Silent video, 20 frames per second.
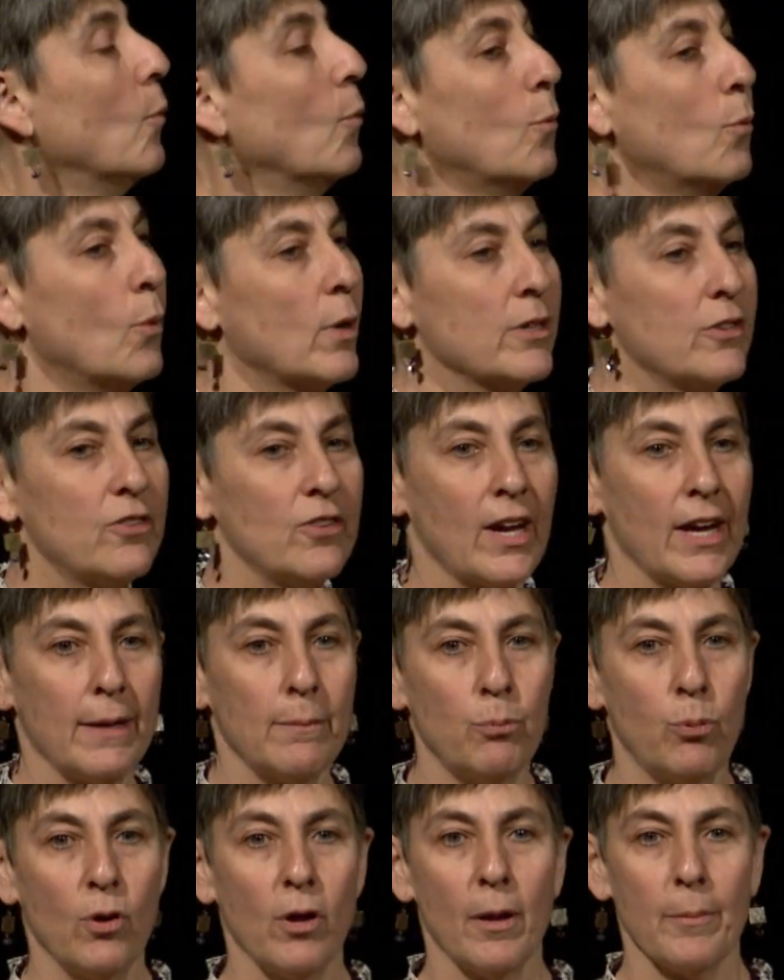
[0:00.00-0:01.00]
once I
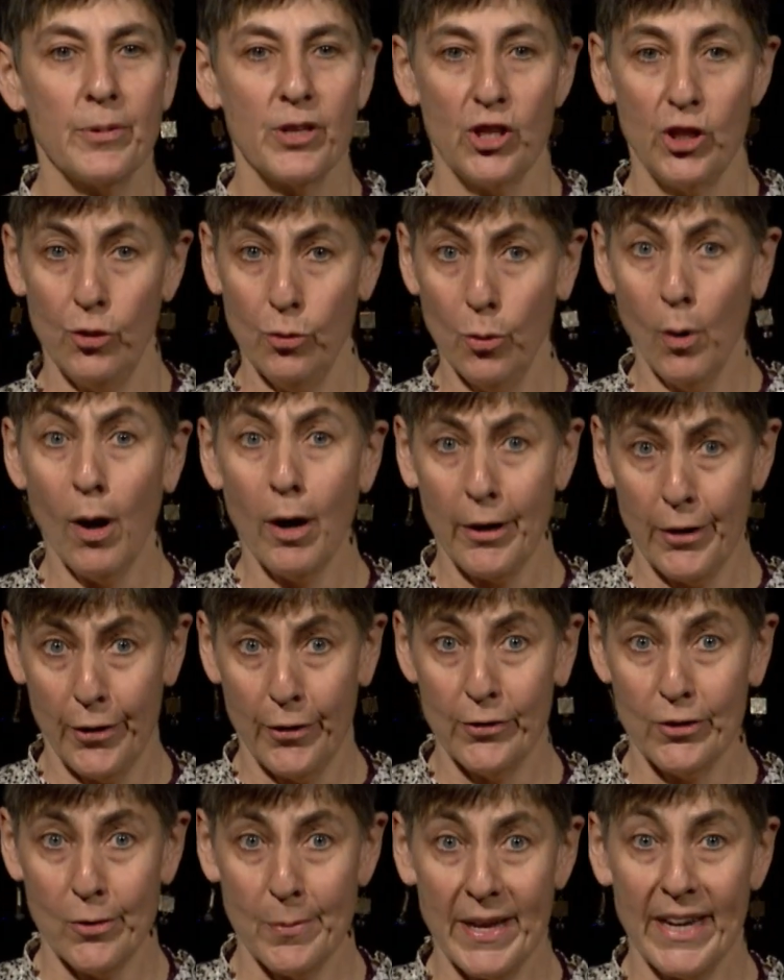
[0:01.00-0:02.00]
pull up a QR code
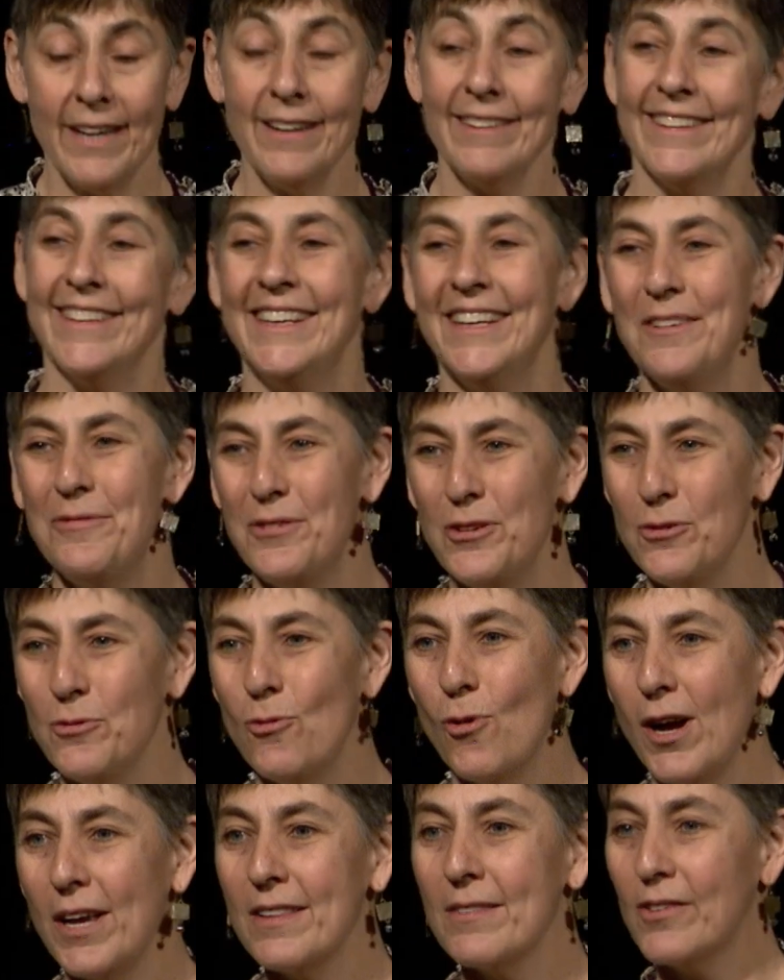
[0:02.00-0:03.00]
in a minute, if you
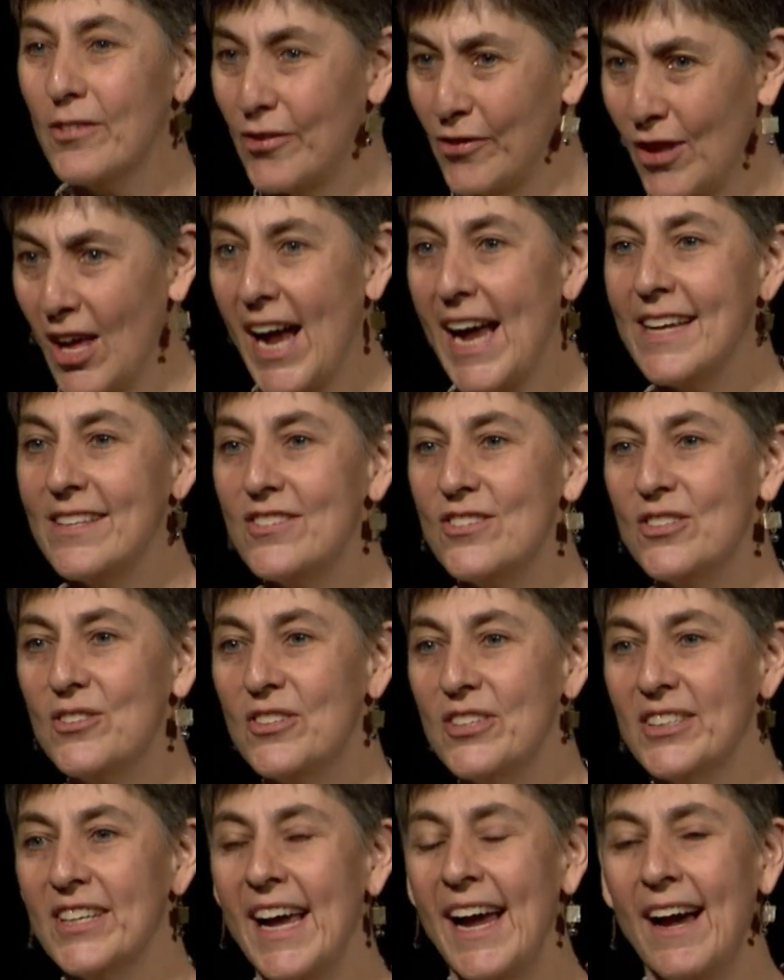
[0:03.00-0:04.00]
want the slides, you
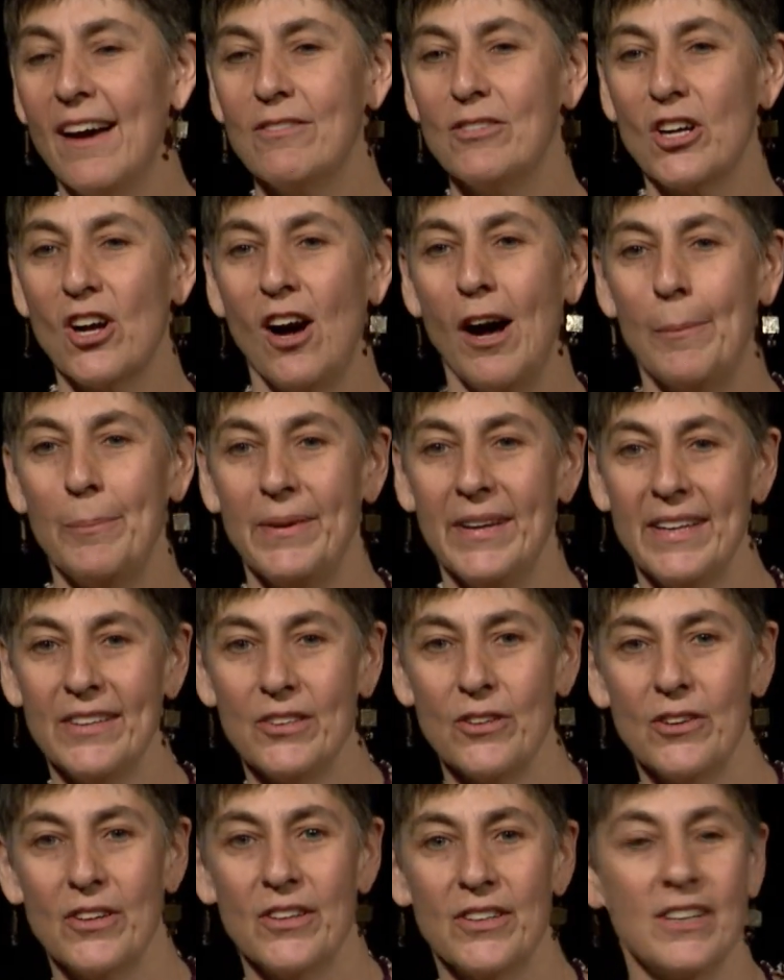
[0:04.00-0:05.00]
can have a copy and you
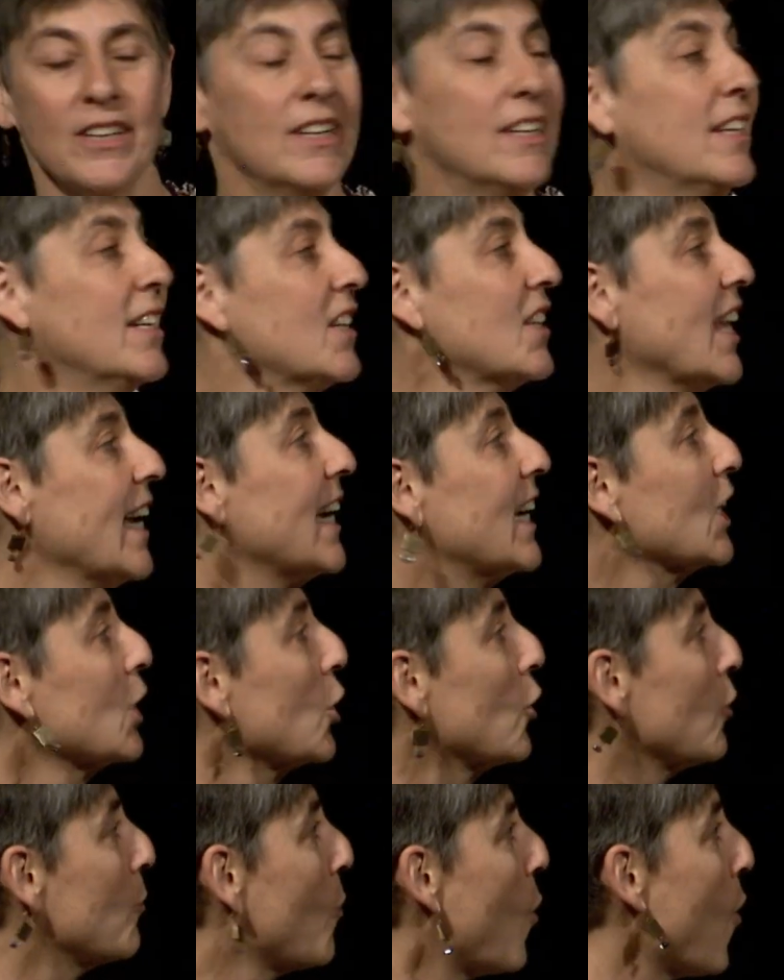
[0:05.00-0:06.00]
can link and
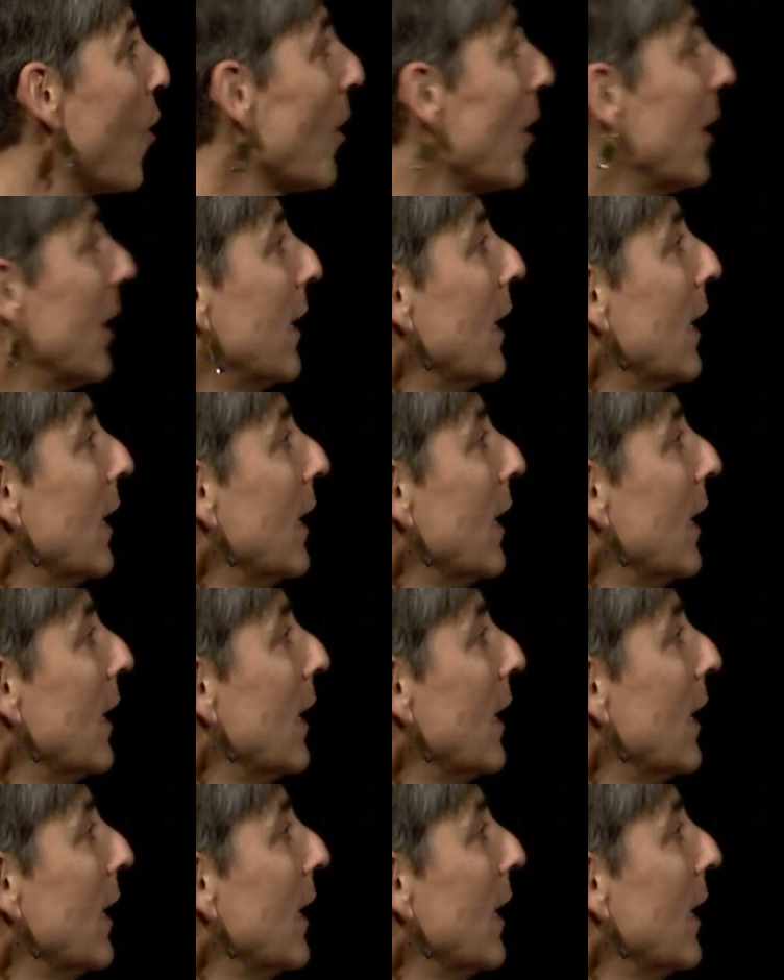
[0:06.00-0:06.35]
learn more.